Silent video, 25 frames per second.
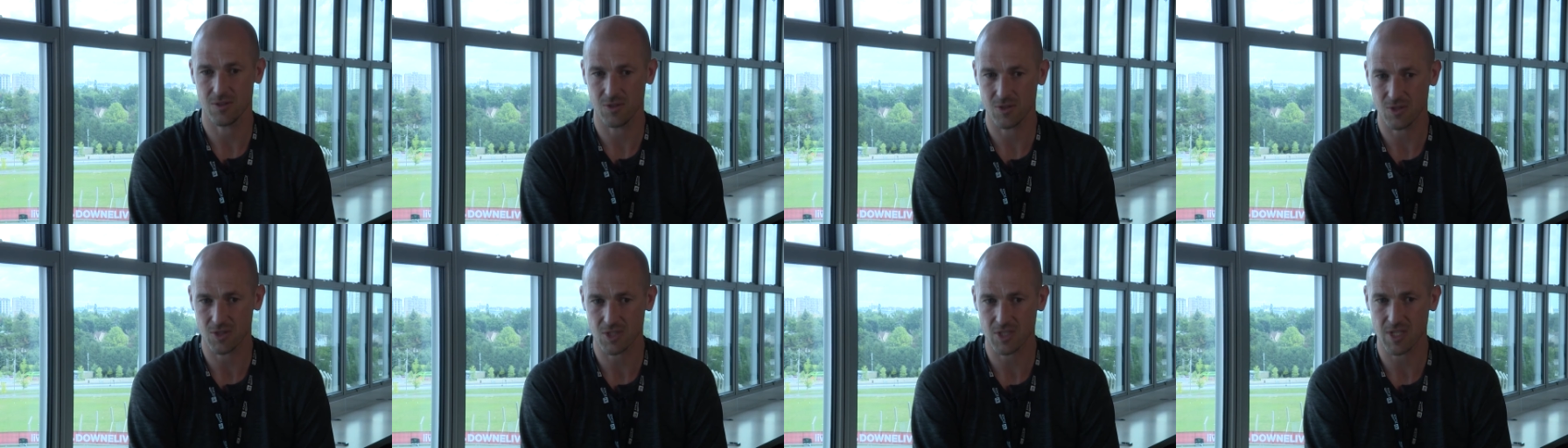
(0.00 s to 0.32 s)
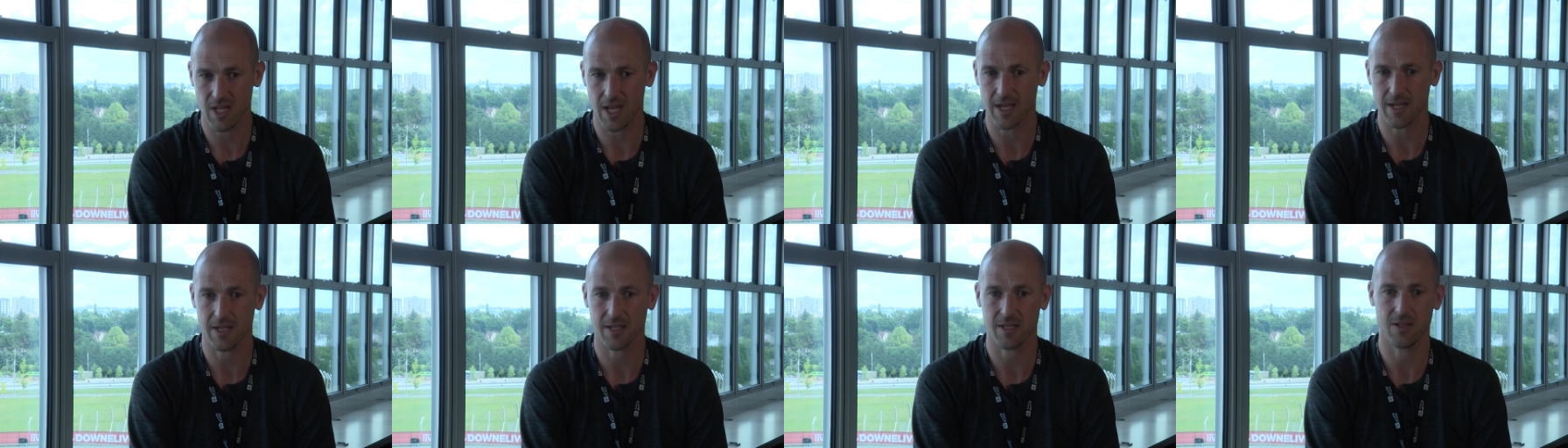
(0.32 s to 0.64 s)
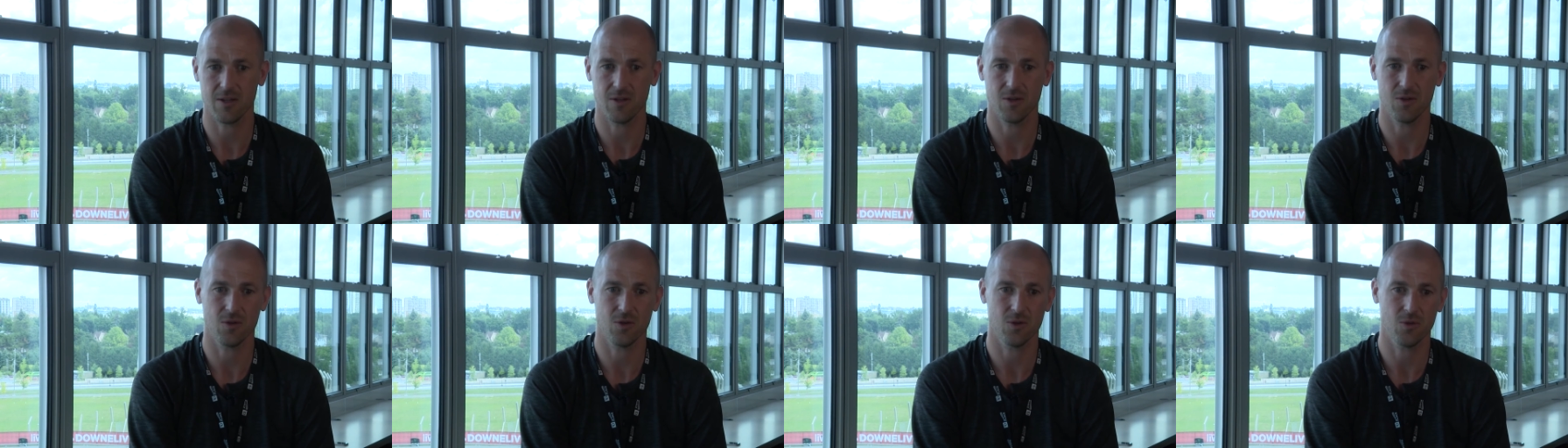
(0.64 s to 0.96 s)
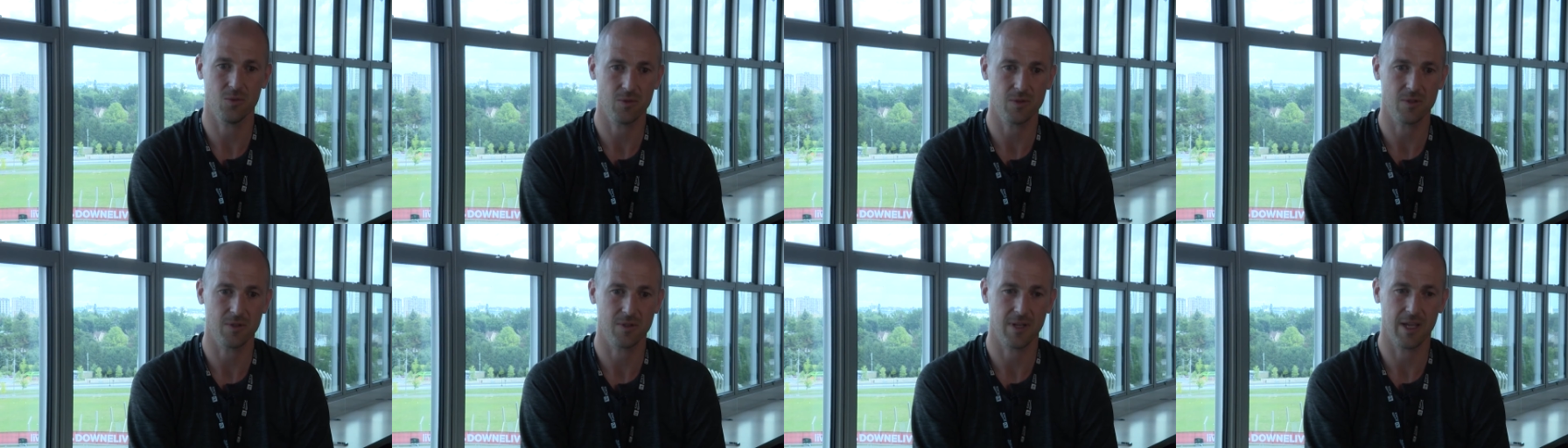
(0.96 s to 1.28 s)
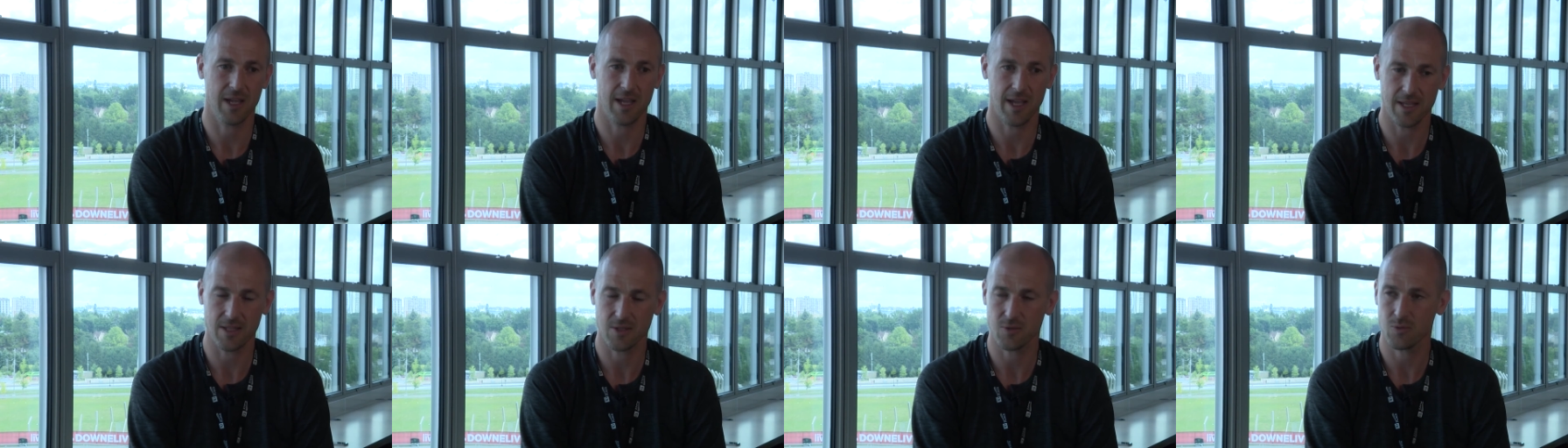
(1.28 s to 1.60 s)
Eustachio and
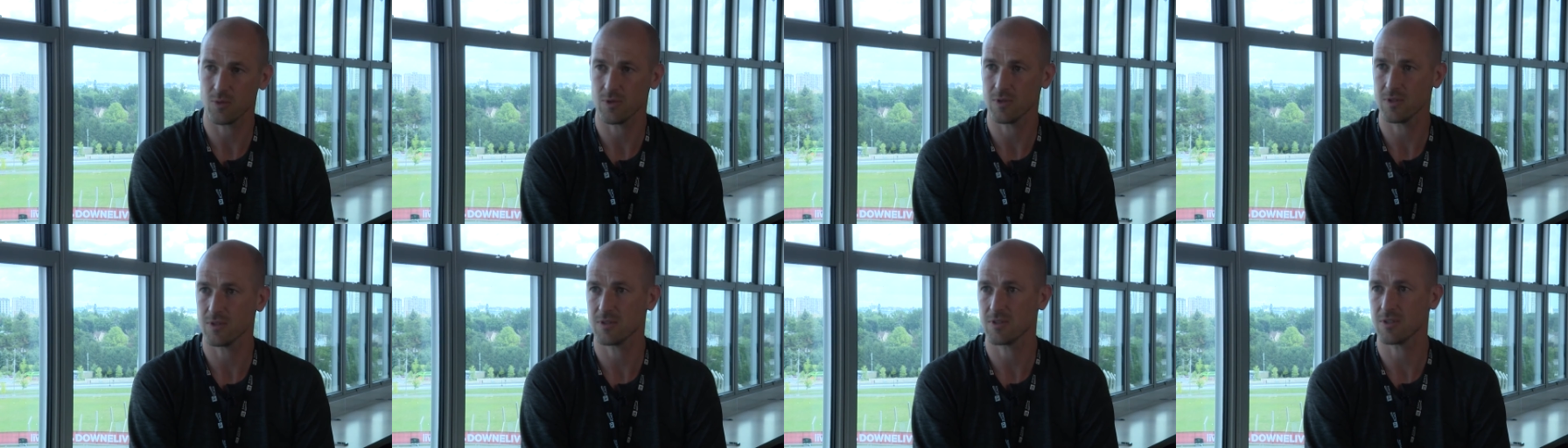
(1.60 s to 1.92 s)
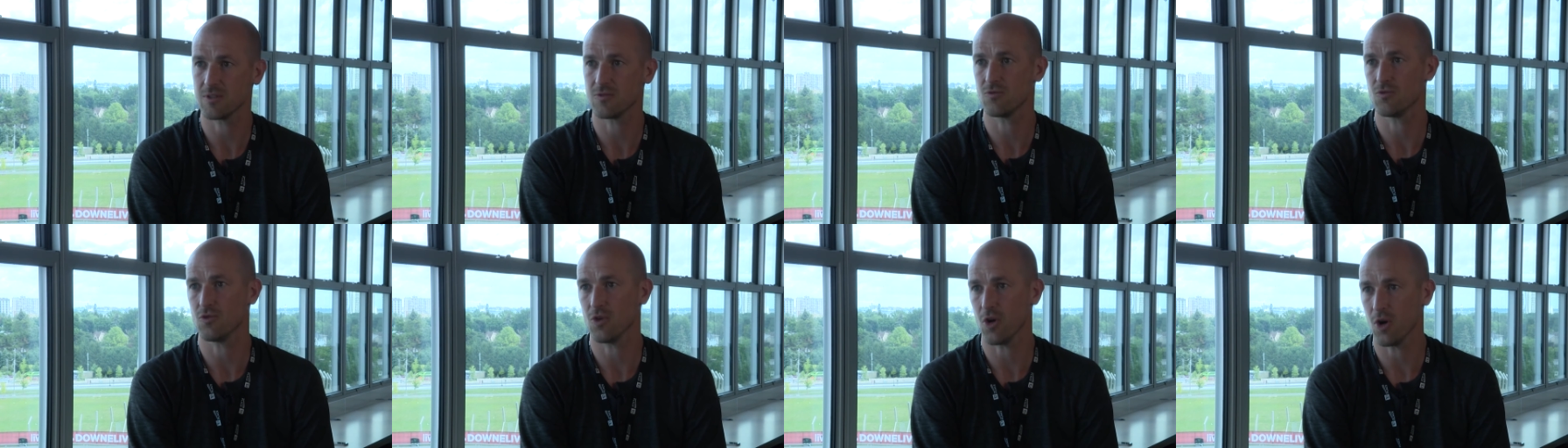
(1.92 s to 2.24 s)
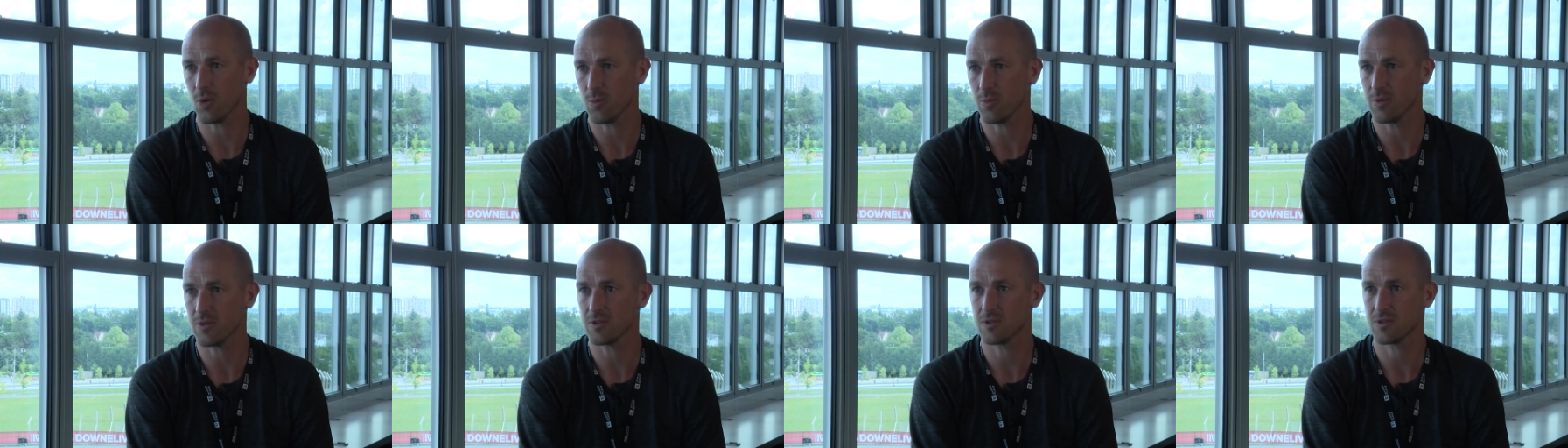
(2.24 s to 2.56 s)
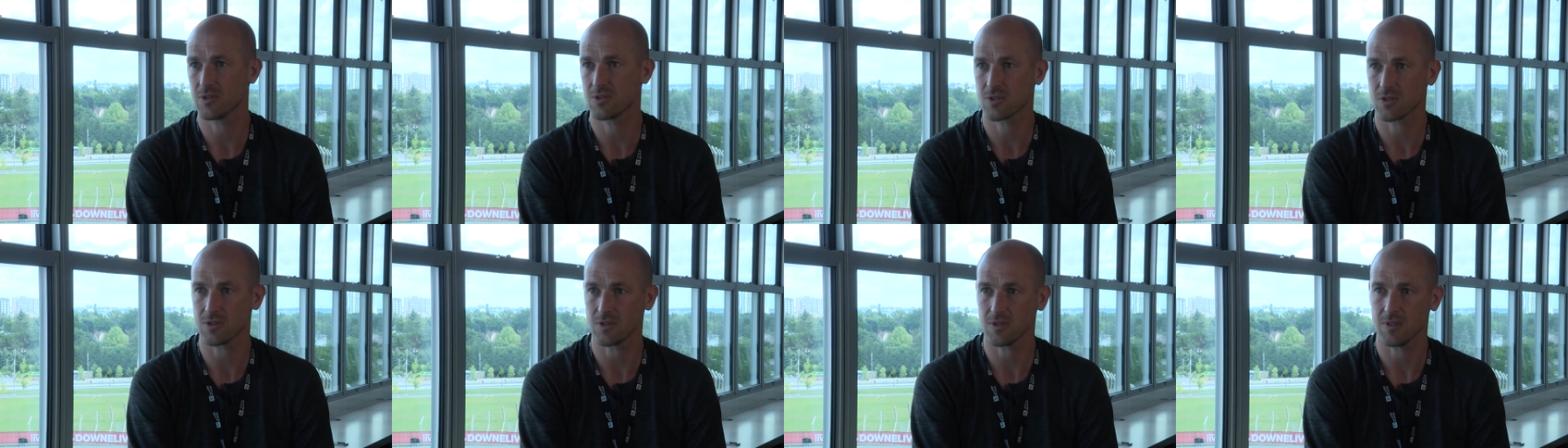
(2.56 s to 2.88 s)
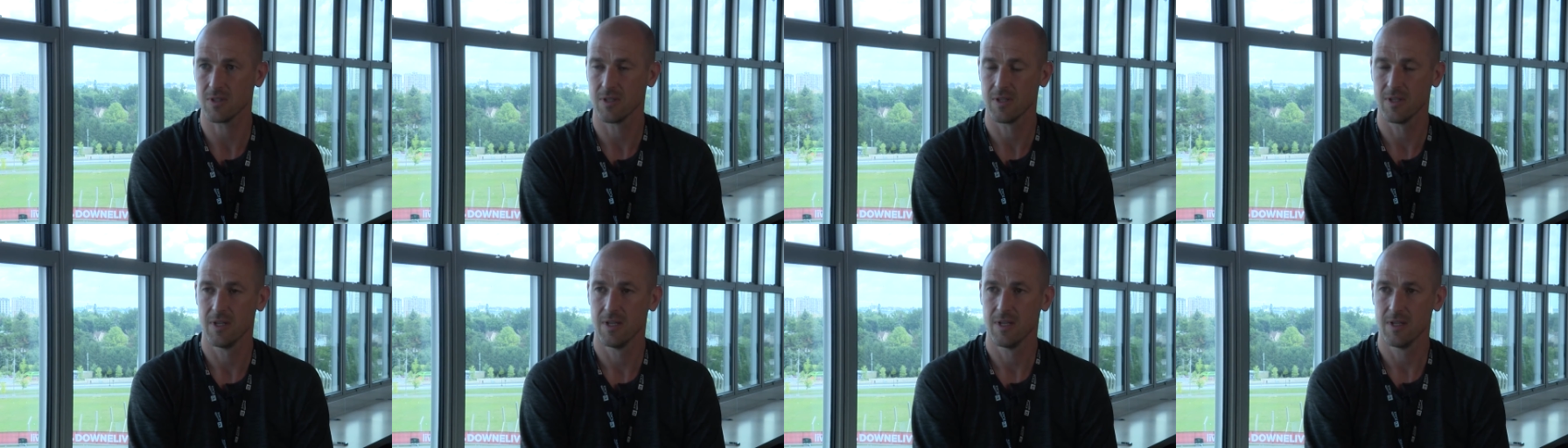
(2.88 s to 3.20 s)
Edward and Roberts and,
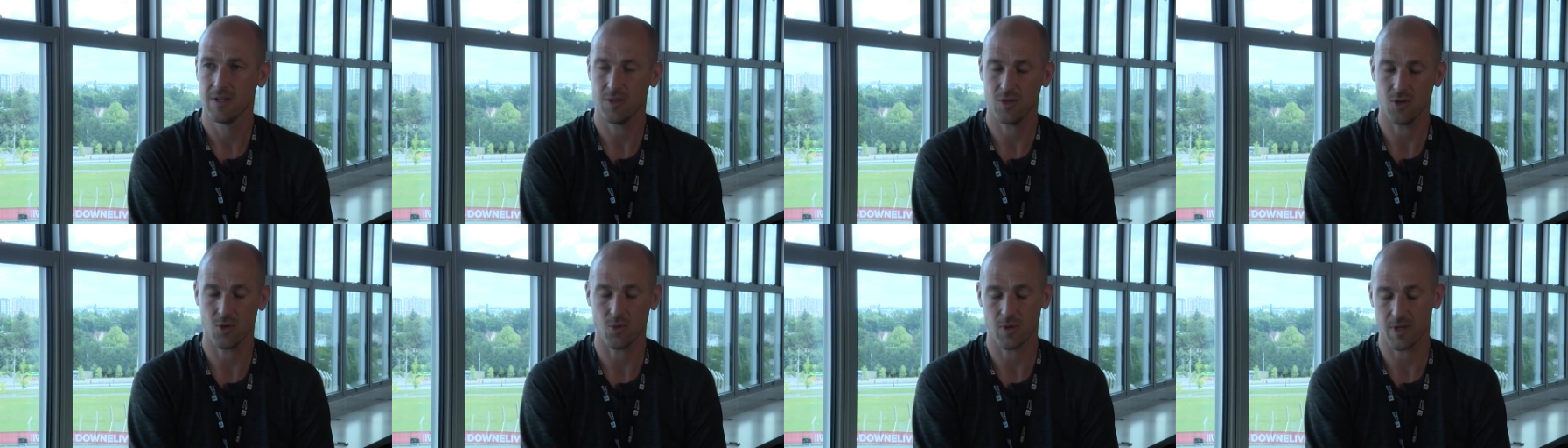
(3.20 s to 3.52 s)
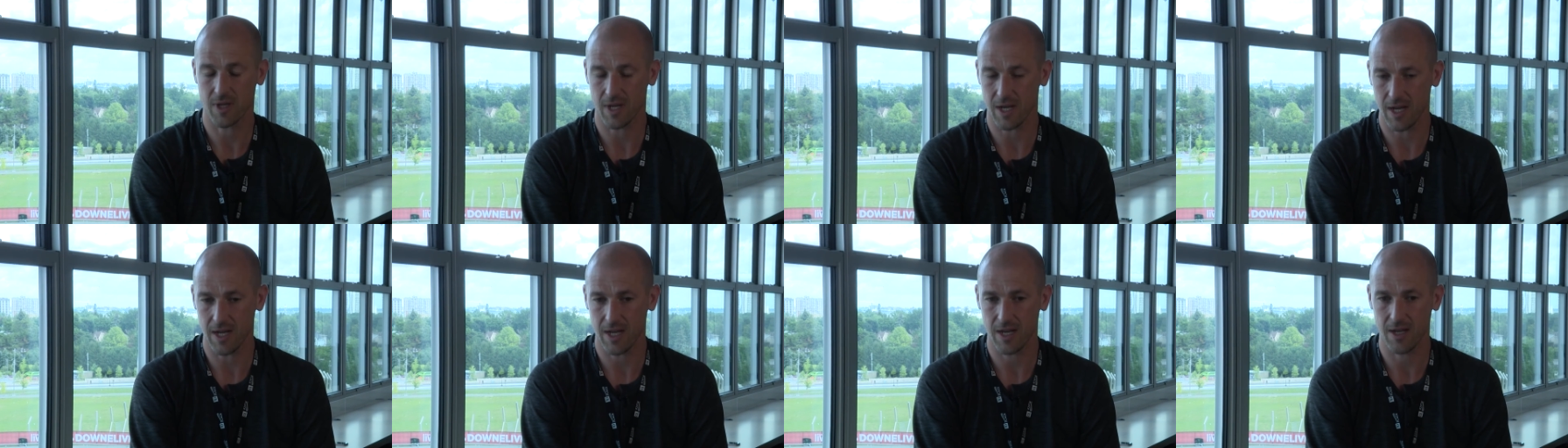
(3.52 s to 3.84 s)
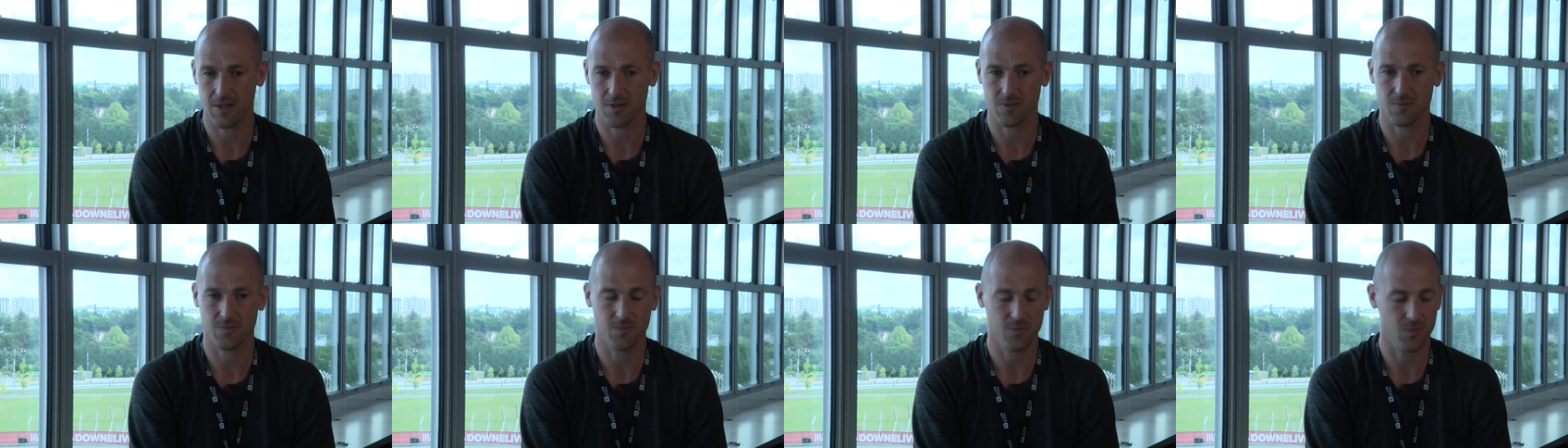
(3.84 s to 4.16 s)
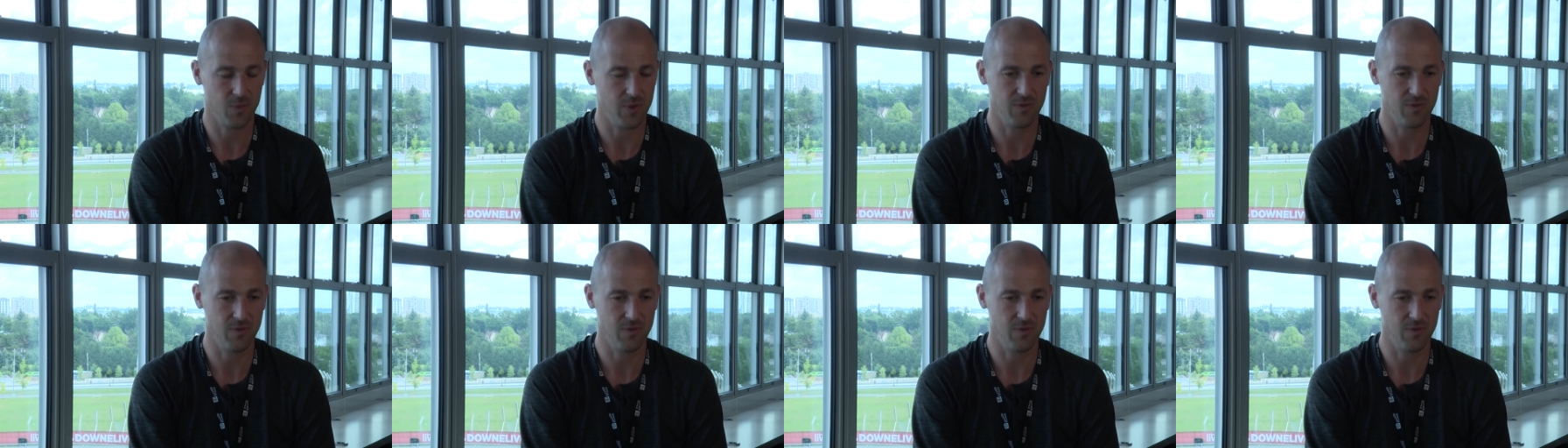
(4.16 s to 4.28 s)
you know, Carl.